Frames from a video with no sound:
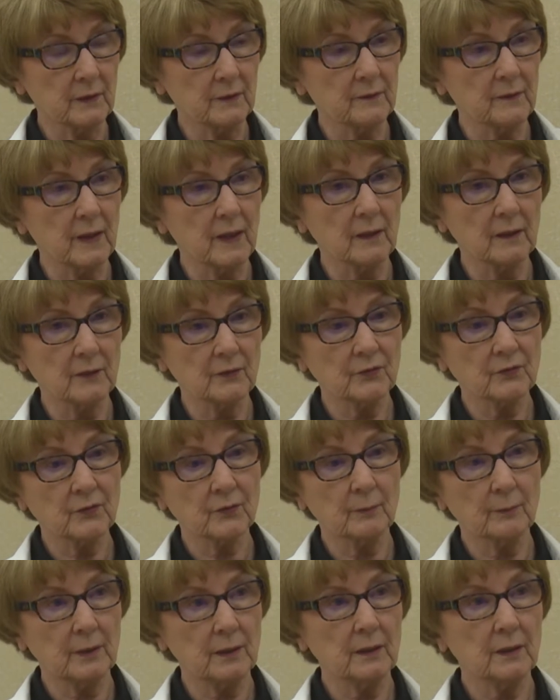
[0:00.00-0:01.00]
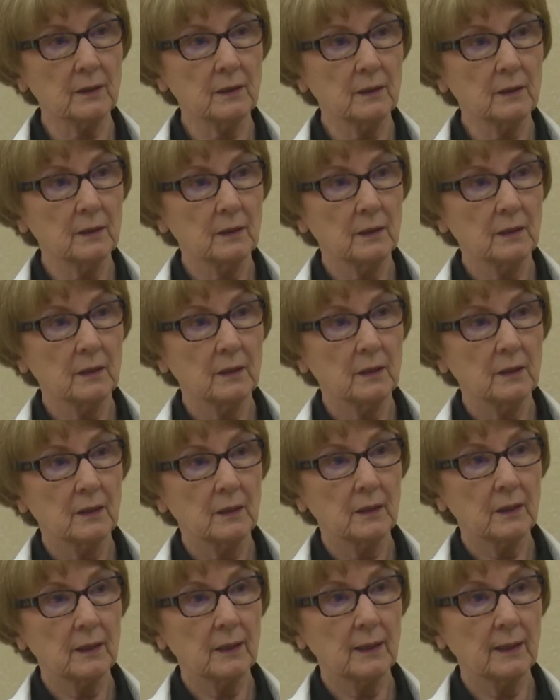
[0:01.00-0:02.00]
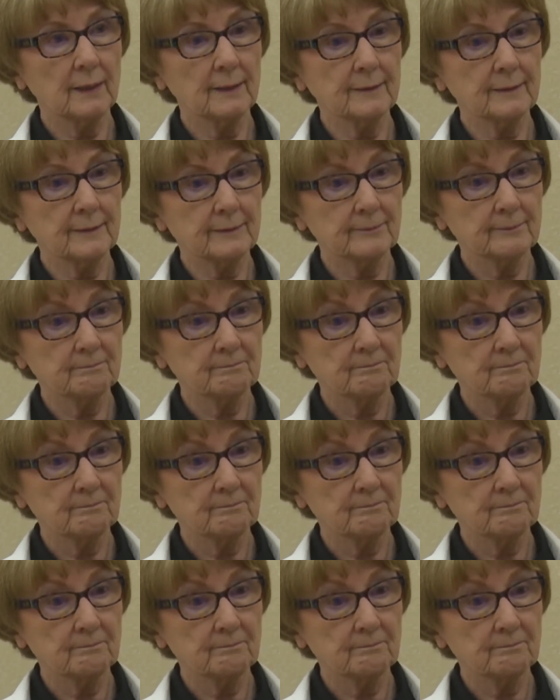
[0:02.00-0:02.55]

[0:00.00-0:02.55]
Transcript: of Dallas to be. And